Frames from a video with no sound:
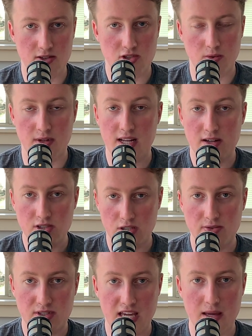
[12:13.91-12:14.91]
So when Aaron
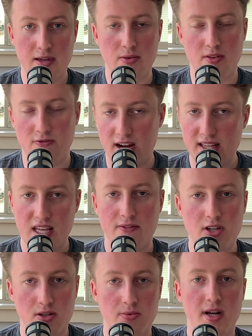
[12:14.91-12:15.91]
Jones came in, we finally have a
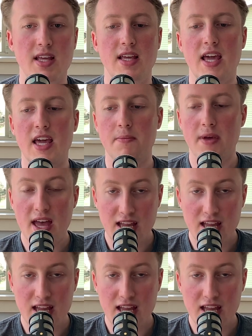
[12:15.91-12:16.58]
good running game.